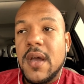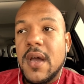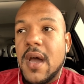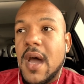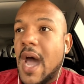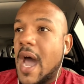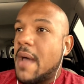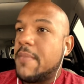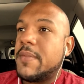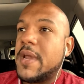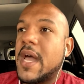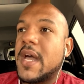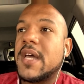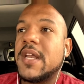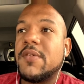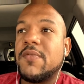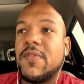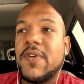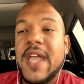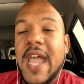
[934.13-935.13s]
I'm not going to
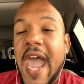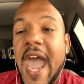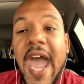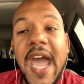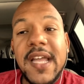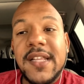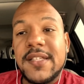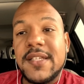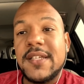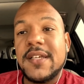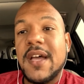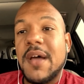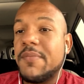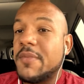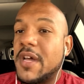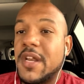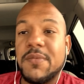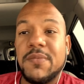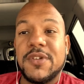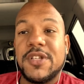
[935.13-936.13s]
react. I'm going
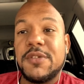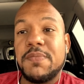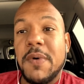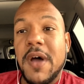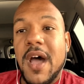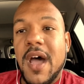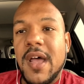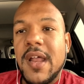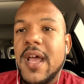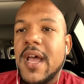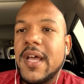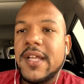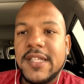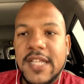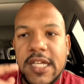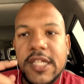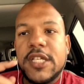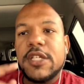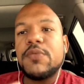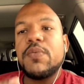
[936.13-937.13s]
to respond.
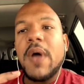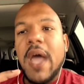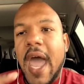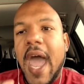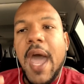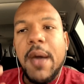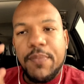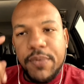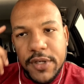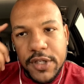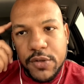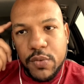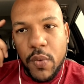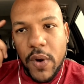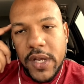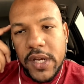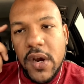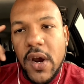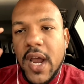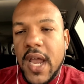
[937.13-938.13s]
This is what happens when
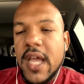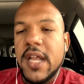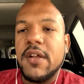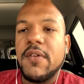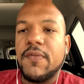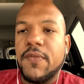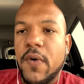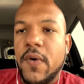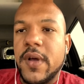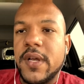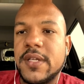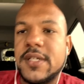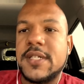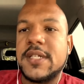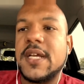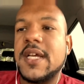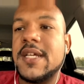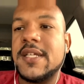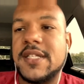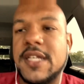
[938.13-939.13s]
your inner voice
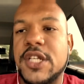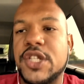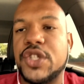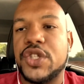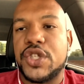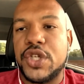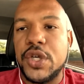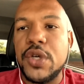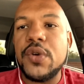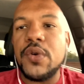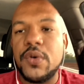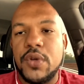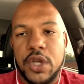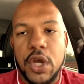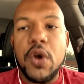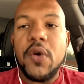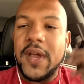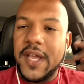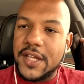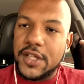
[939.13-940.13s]
is in tune.
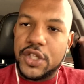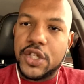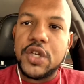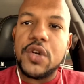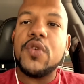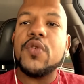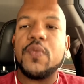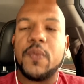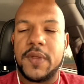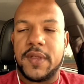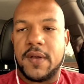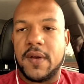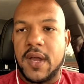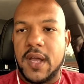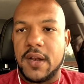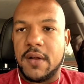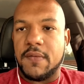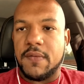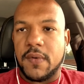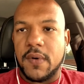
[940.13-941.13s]
You're in tune with your
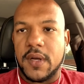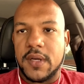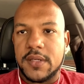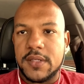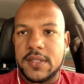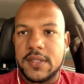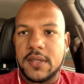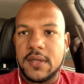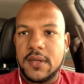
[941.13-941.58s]
inner voice.